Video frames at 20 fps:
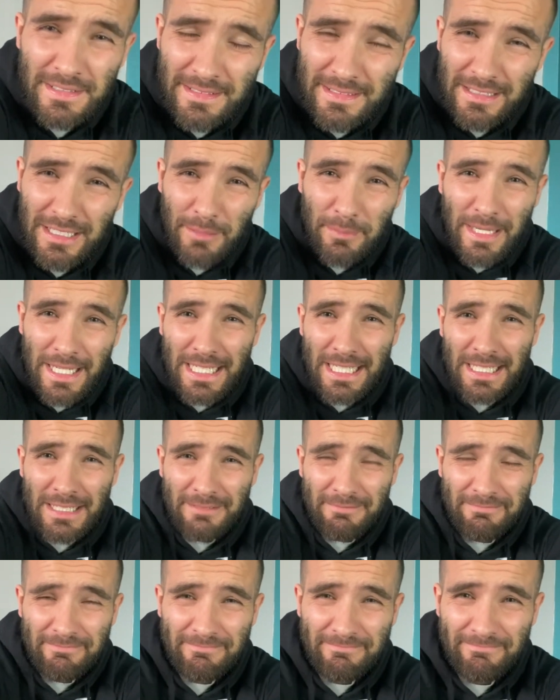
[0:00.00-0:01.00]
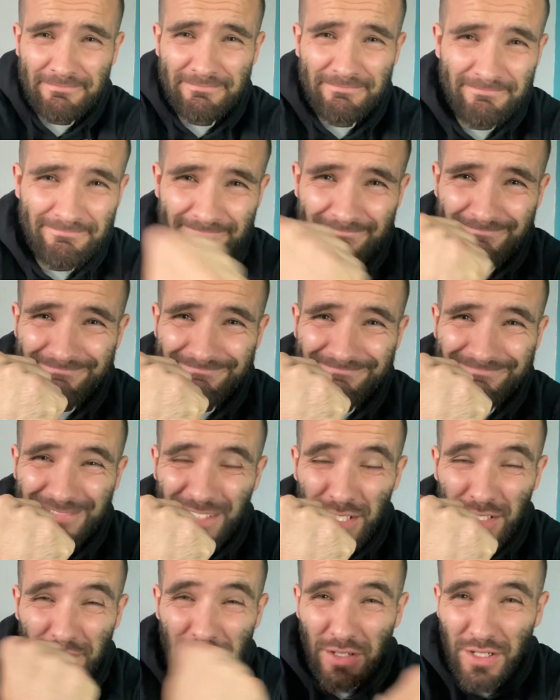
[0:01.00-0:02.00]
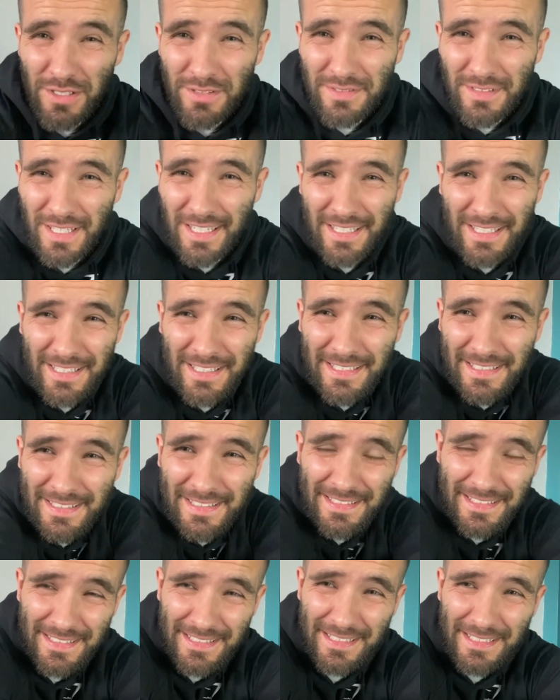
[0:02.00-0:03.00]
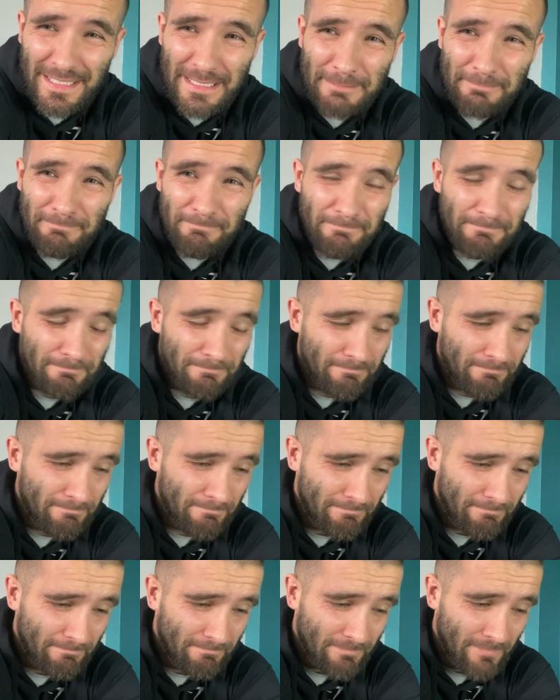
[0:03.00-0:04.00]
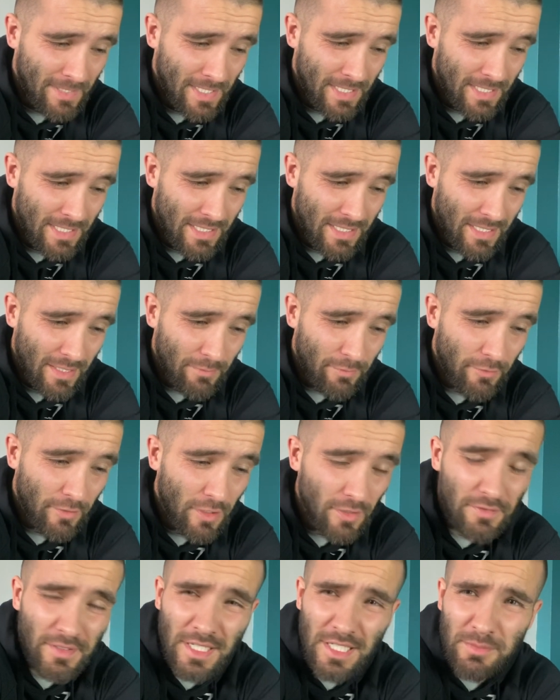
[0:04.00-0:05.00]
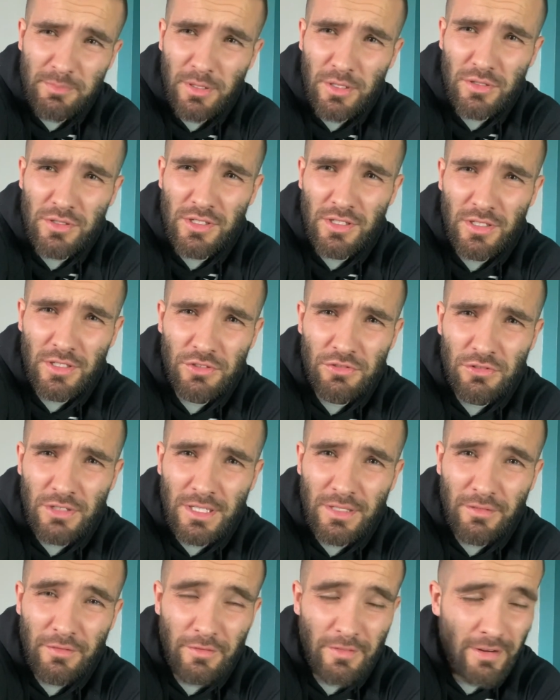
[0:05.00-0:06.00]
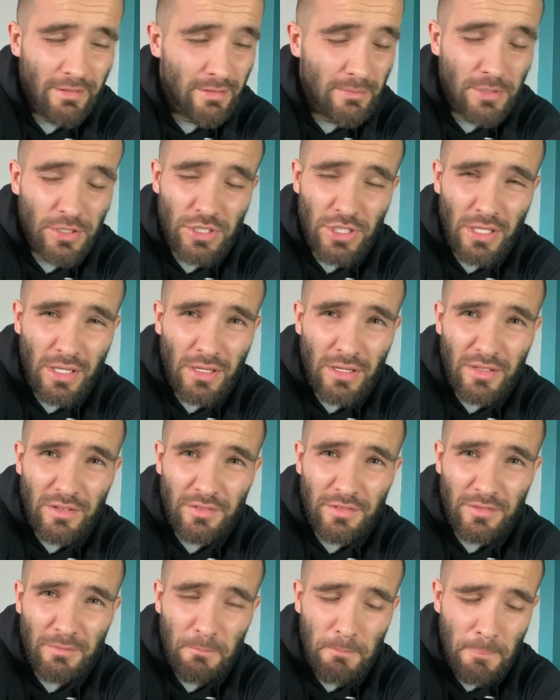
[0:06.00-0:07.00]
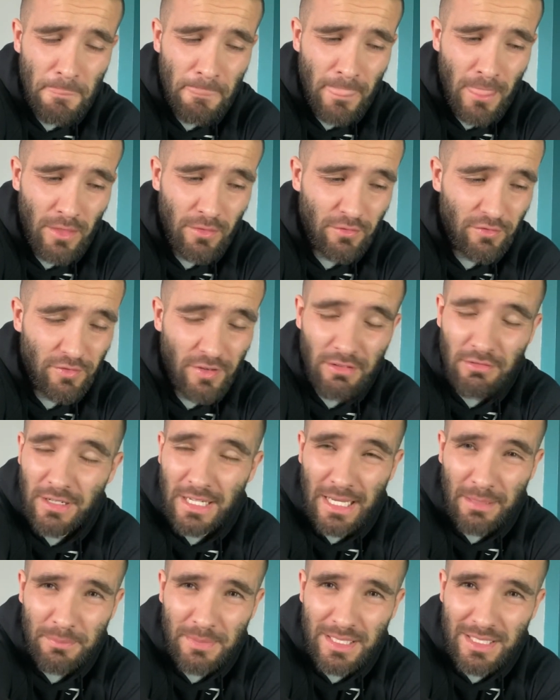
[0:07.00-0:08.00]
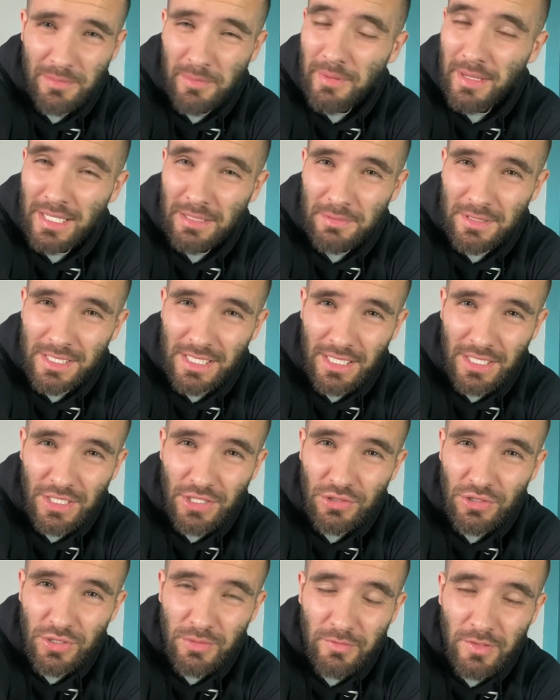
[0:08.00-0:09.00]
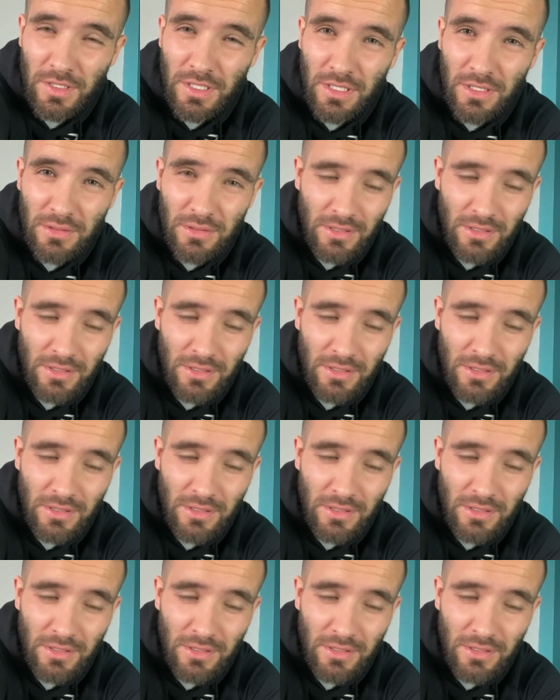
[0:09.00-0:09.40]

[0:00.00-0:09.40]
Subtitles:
I made it. I survived. I'm 5 days post-surgery, very much alive. Very happy to be making my second YouTube video.